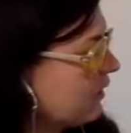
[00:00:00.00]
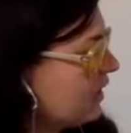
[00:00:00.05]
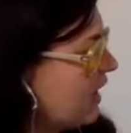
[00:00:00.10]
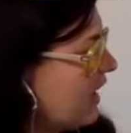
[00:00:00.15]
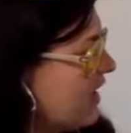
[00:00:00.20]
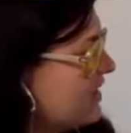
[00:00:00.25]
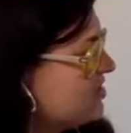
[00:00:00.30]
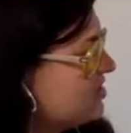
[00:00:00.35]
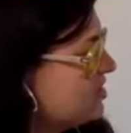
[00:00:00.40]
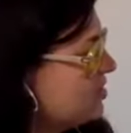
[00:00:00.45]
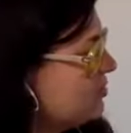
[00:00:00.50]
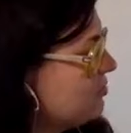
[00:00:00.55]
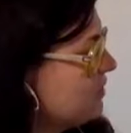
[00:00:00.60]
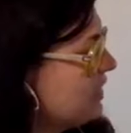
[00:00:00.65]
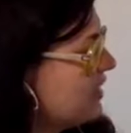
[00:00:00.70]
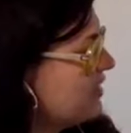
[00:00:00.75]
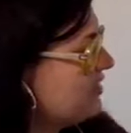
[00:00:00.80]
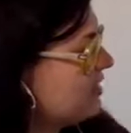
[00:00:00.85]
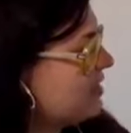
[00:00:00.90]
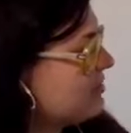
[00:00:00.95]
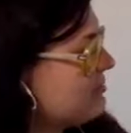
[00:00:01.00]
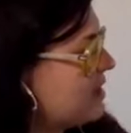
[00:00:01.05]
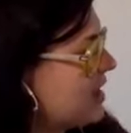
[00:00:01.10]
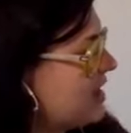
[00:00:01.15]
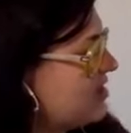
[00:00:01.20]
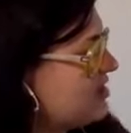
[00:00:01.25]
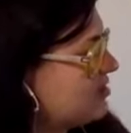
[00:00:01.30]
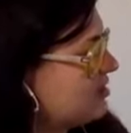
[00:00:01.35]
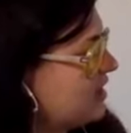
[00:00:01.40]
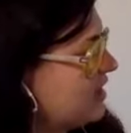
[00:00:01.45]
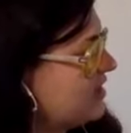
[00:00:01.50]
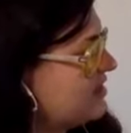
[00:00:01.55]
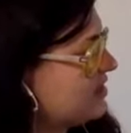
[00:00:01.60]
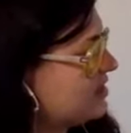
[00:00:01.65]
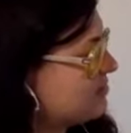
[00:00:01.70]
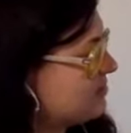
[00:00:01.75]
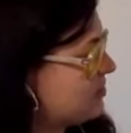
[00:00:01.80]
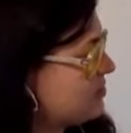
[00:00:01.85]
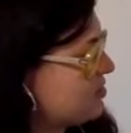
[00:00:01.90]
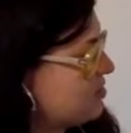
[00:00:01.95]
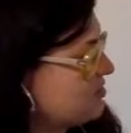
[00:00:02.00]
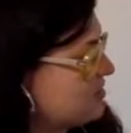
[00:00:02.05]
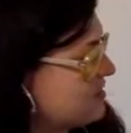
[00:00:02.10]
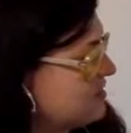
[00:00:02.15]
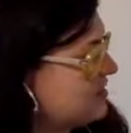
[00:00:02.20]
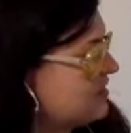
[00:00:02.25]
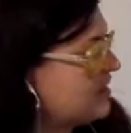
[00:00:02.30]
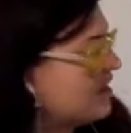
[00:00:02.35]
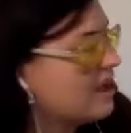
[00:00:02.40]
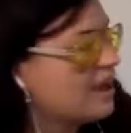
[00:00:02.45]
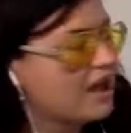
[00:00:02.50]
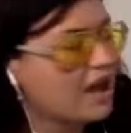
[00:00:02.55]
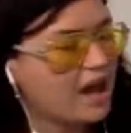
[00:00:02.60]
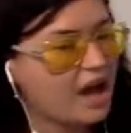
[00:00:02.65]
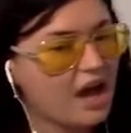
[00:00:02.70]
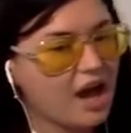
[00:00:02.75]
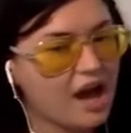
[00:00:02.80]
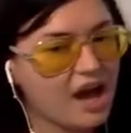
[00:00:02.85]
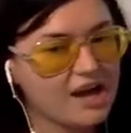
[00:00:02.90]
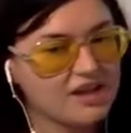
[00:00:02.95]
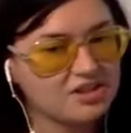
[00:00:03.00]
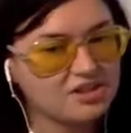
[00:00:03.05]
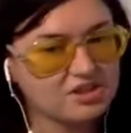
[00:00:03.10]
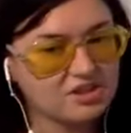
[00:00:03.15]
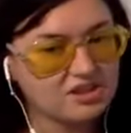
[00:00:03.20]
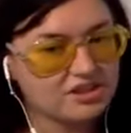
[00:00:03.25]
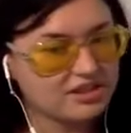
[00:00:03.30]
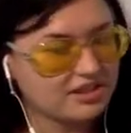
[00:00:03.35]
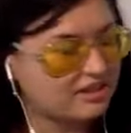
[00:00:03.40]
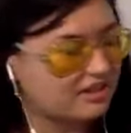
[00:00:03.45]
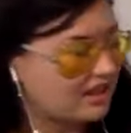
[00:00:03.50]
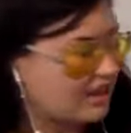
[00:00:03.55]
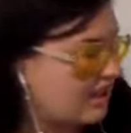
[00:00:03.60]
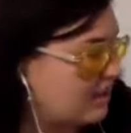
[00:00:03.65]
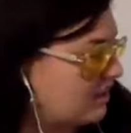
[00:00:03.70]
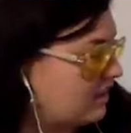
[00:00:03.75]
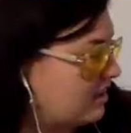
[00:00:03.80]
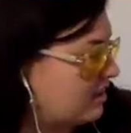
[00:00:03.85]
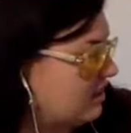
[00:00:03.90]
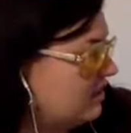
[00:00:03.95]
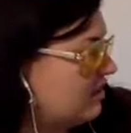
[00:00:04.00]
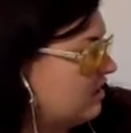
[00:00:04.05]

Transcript: And so when I think of my ideal clients as personas, I start to think,